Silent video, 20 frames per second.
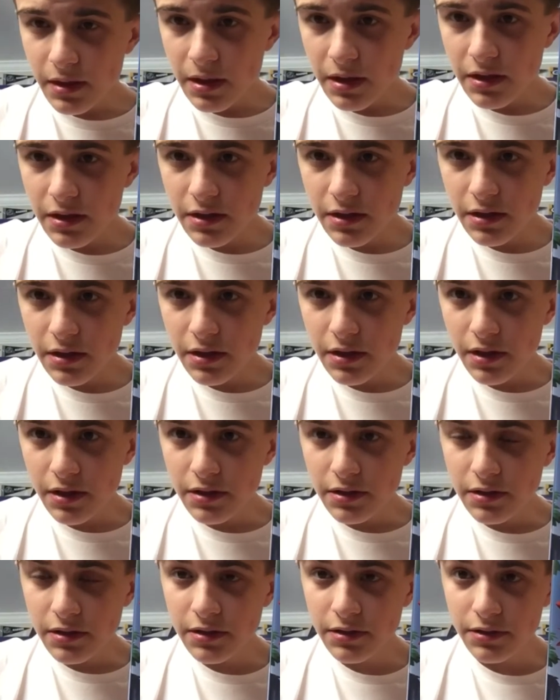And
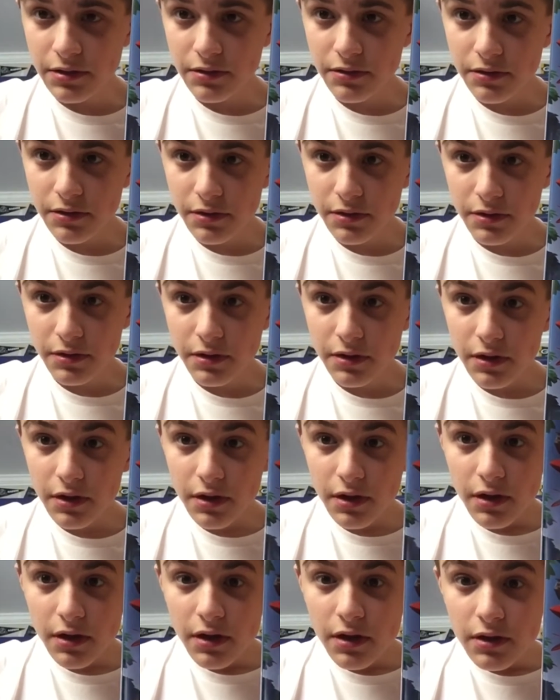I do think
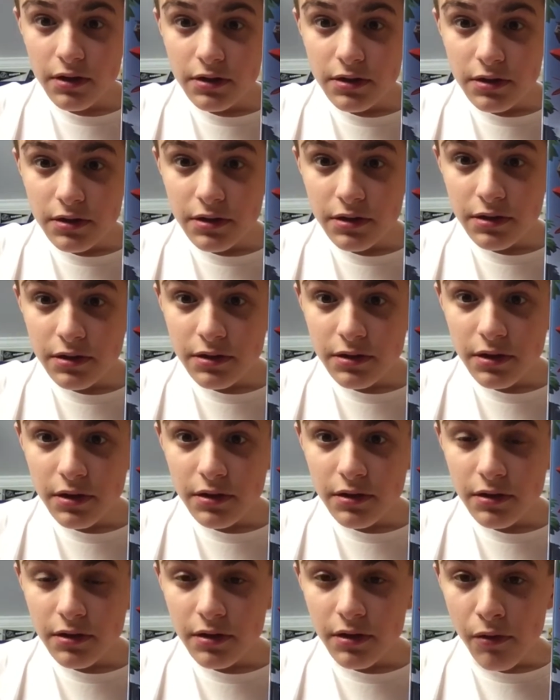
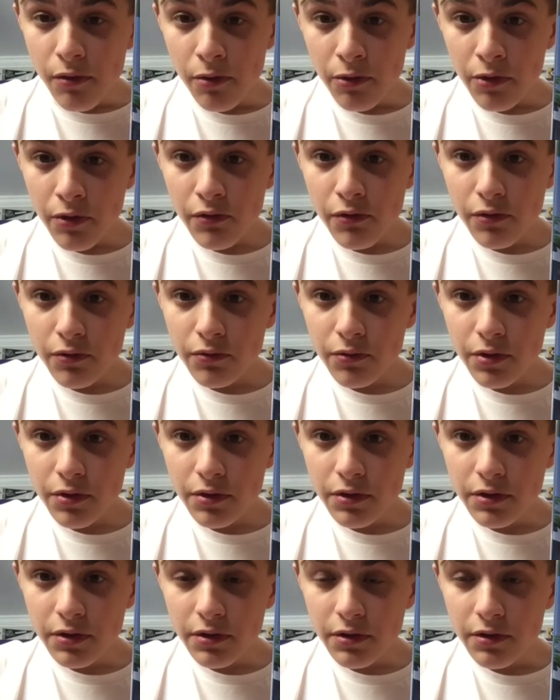that they look
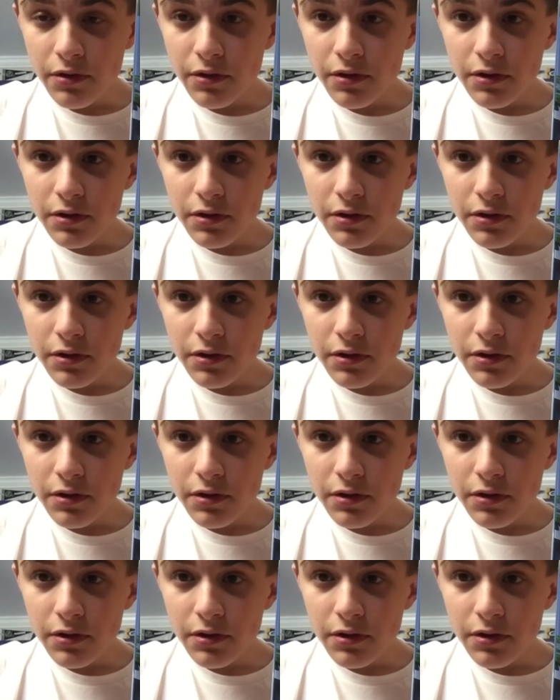really good,